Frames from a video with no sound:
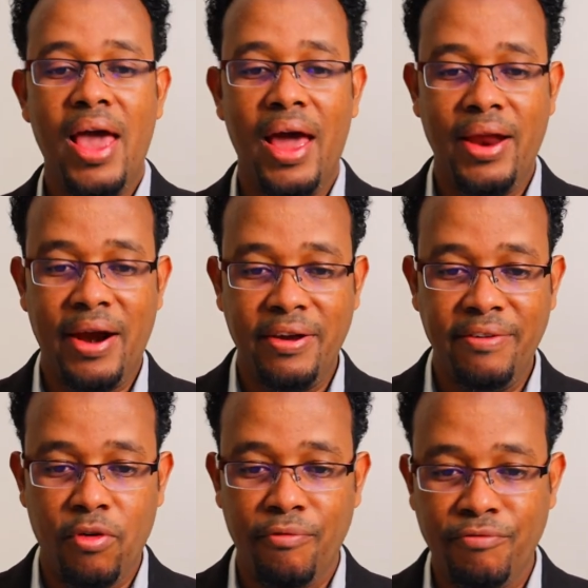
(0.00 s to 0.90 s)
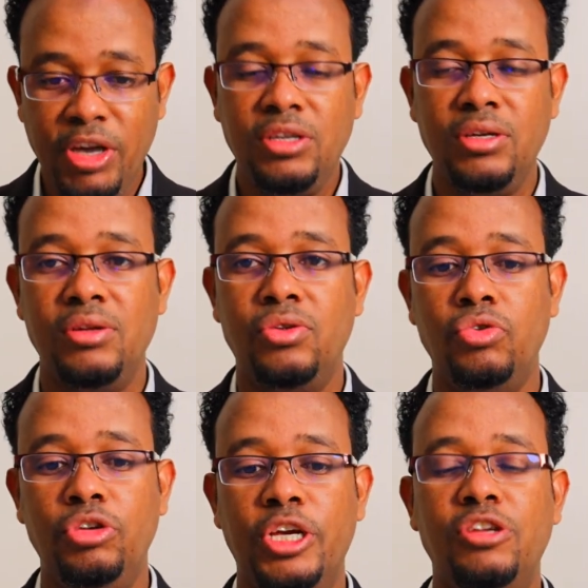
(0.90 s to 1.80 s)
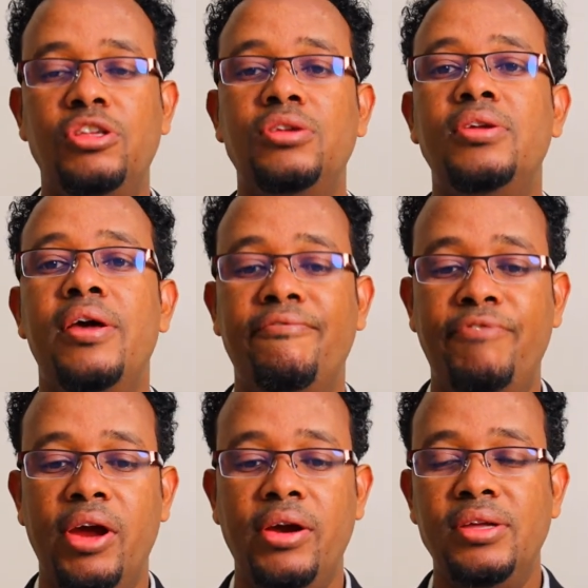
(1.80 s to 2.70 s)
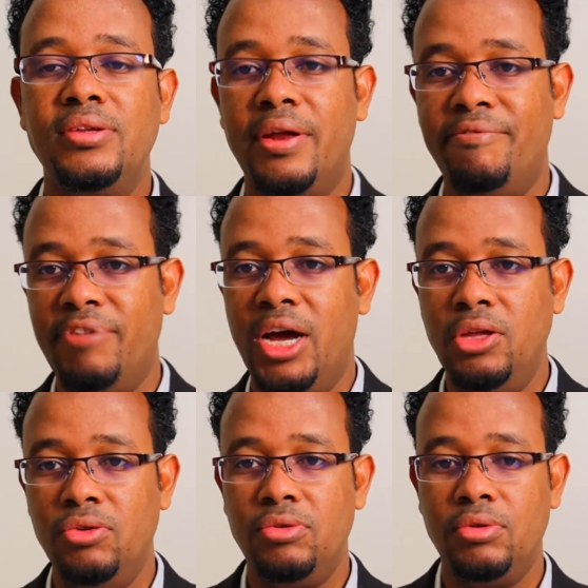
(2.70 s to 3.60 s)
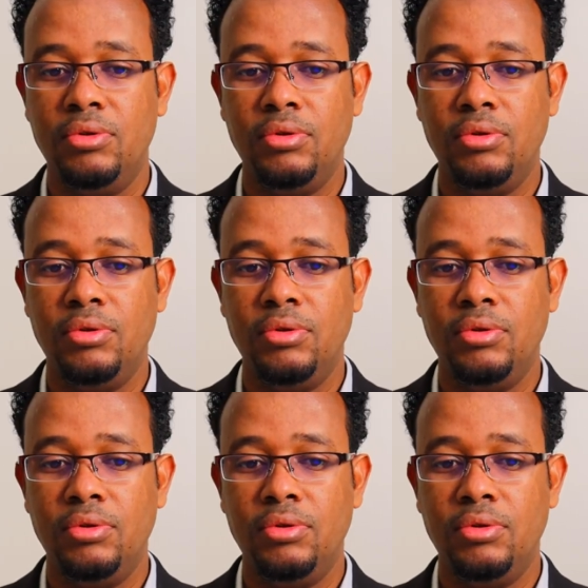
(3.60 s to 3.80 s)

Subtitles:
and her convictions to justice, fairness, and values.